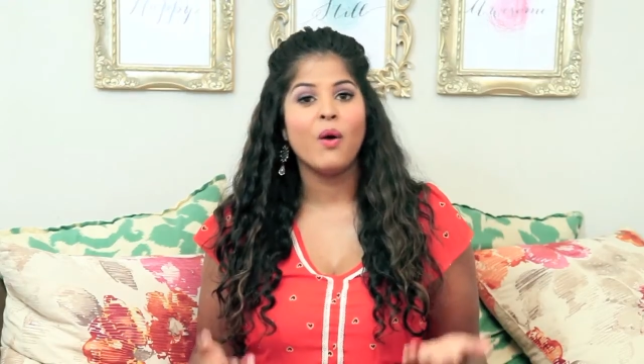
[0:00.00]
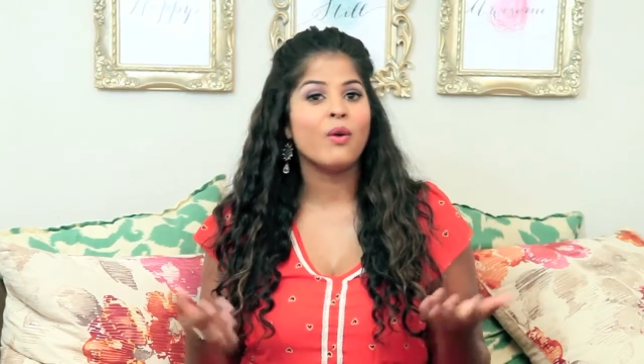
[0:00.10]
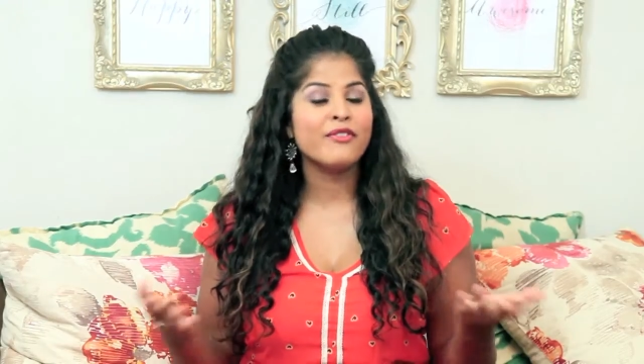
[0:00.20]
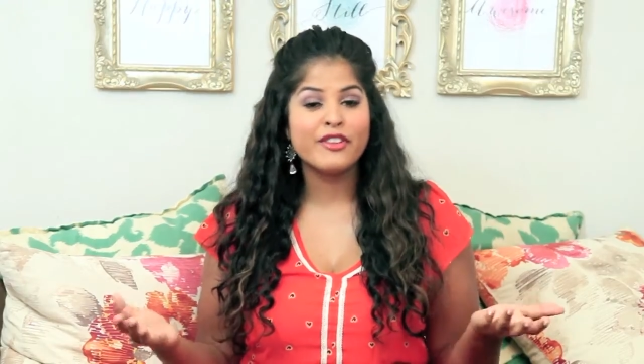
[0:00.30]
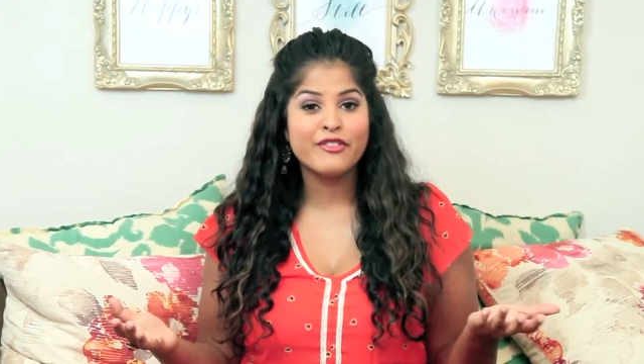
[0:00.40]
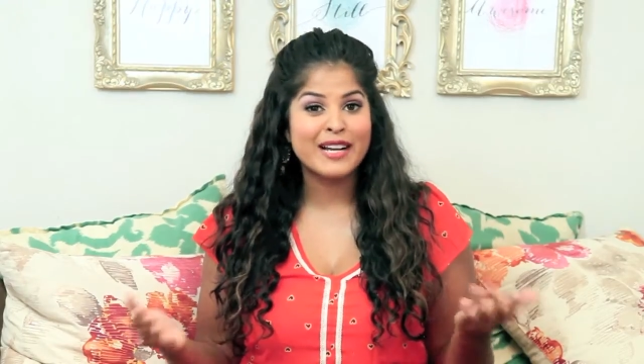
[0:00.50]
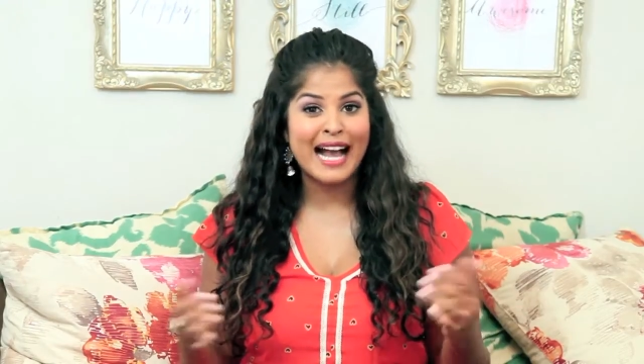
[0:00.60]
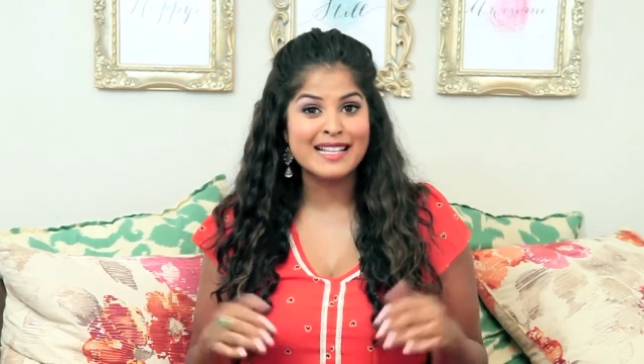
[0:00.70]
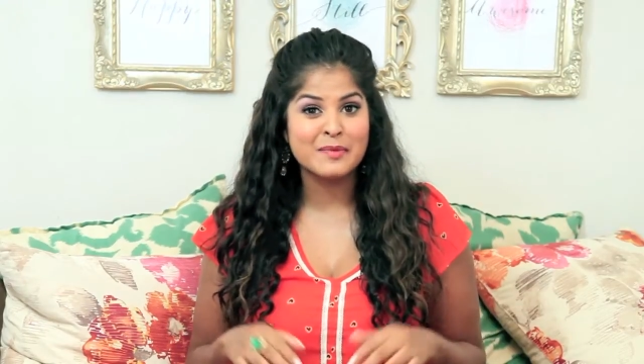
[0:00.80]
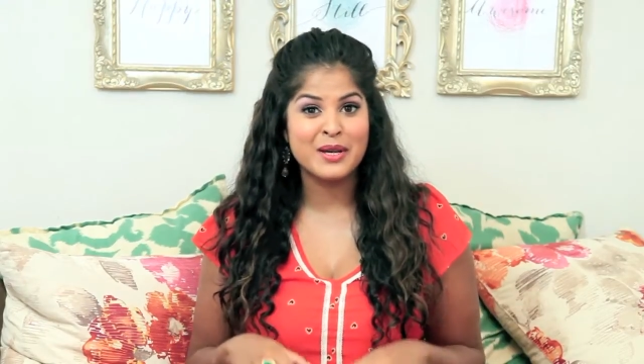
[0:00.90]
or feel free
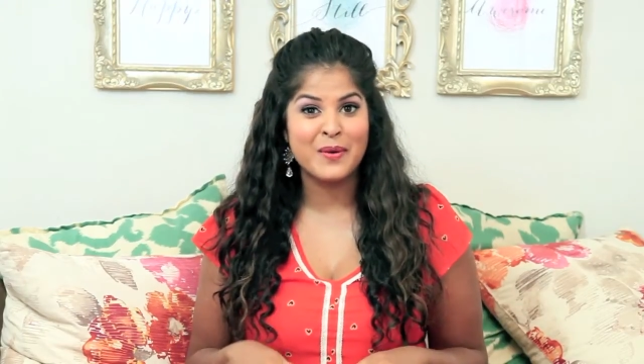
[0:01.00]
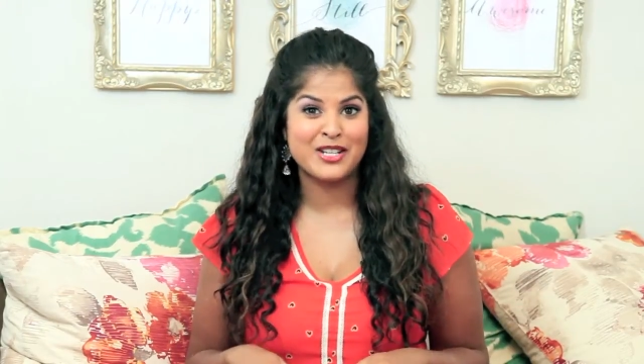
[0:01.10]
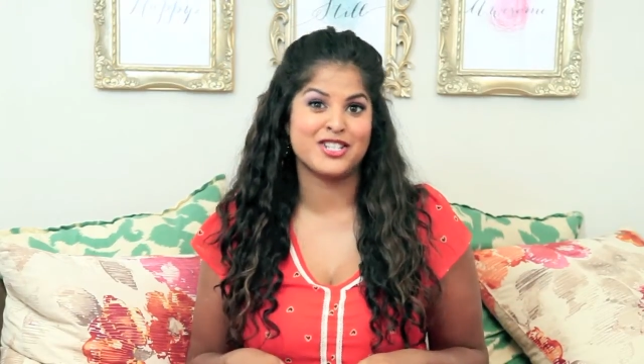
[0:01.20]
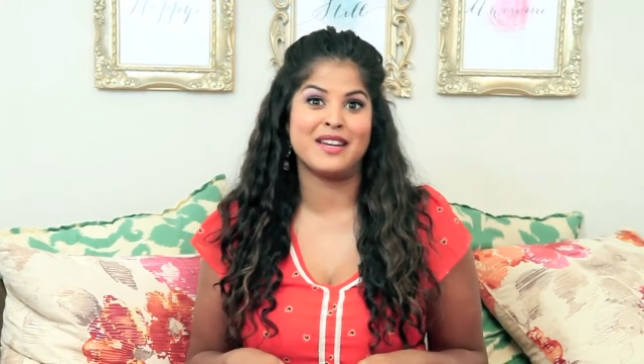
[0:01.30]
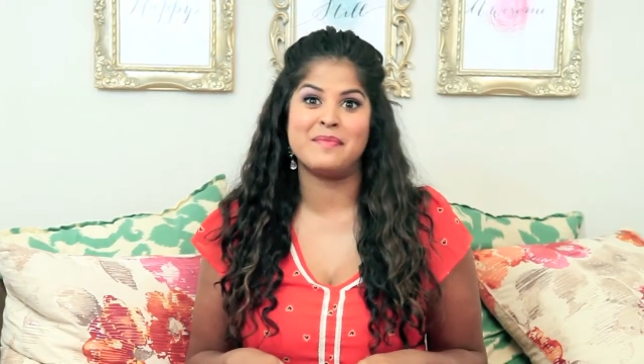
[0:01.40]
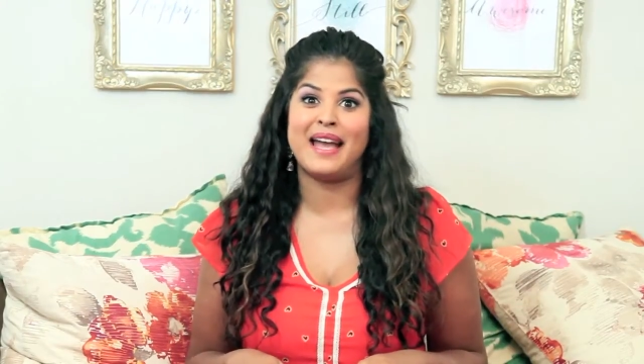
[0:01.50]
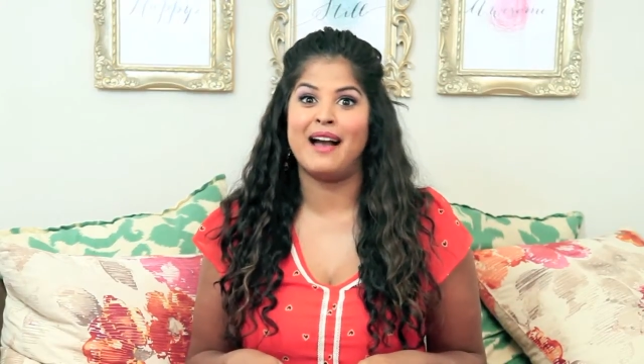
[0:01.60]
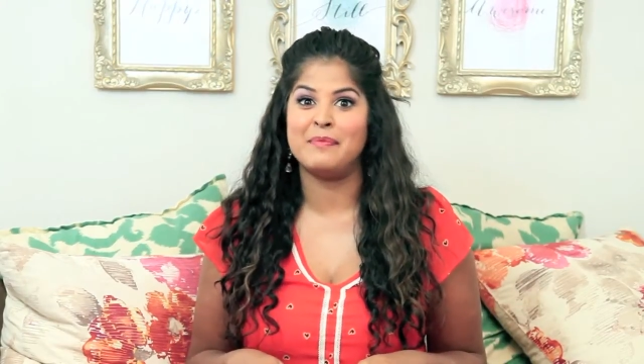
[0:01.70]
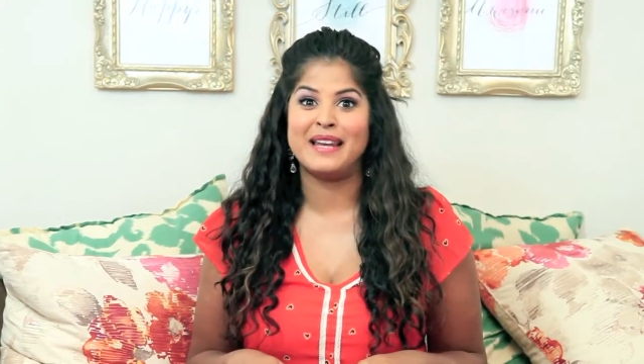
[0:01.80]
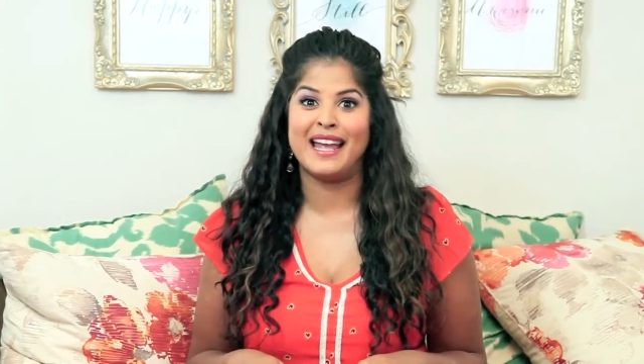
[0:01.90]
to ask me a question. I'd be
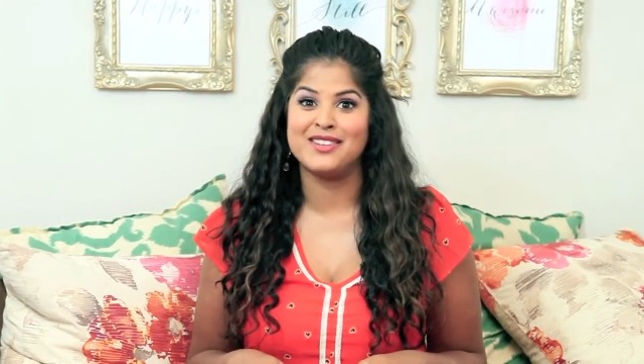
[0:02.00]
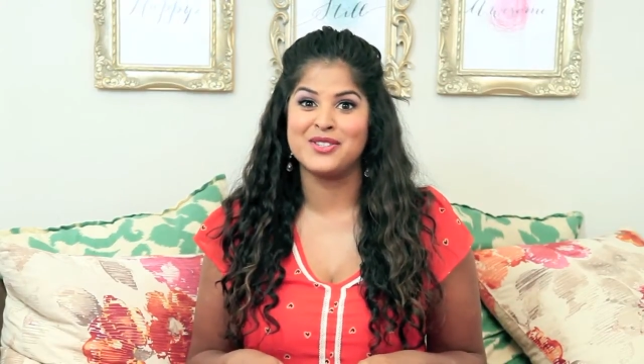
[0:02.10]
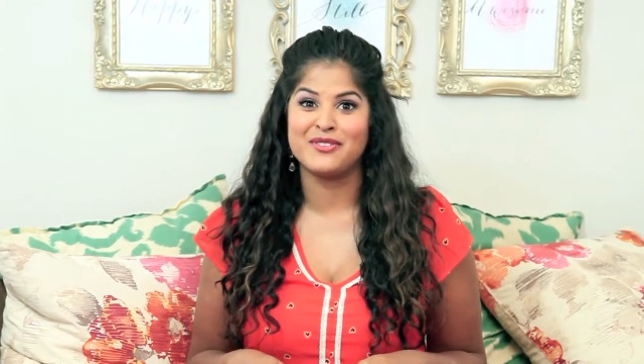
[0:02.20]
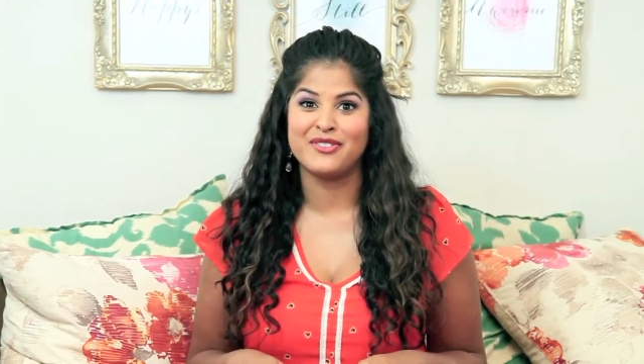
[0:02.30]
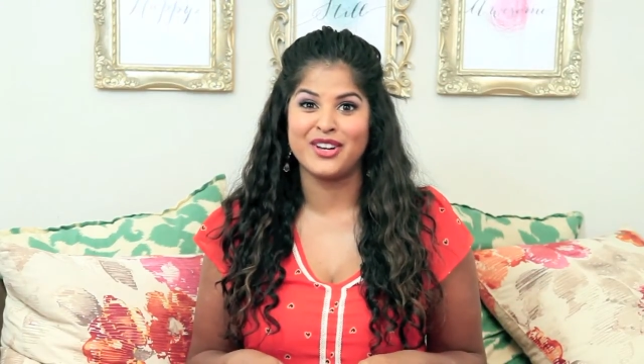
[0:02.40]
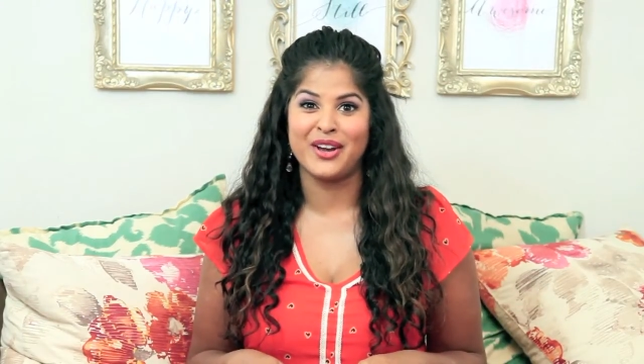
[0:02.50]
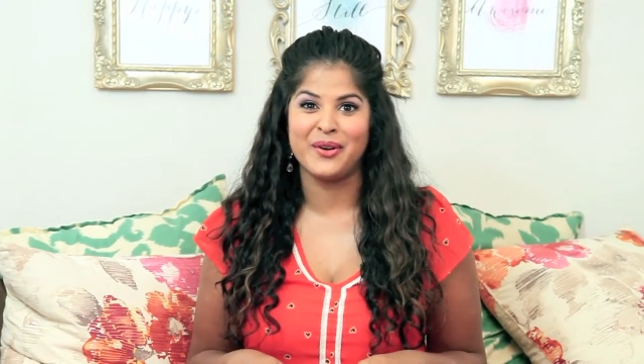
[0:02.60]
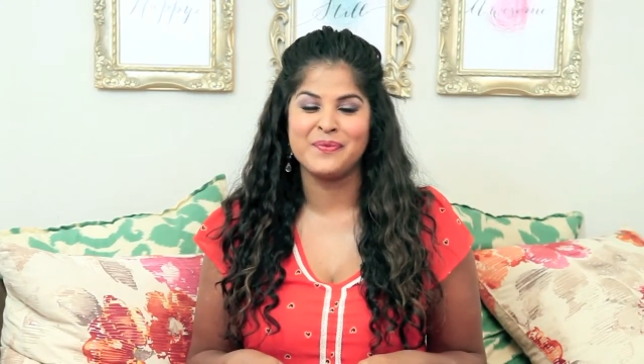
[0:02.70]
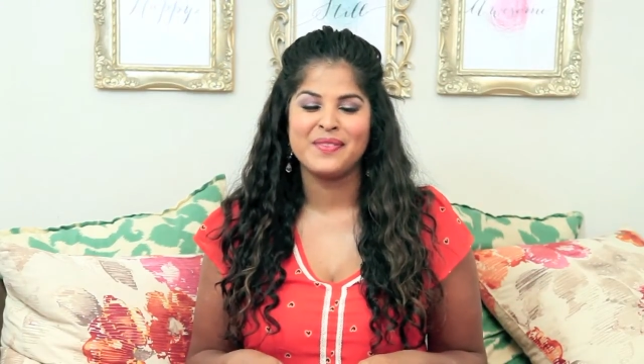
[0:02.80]
happy to answer for you.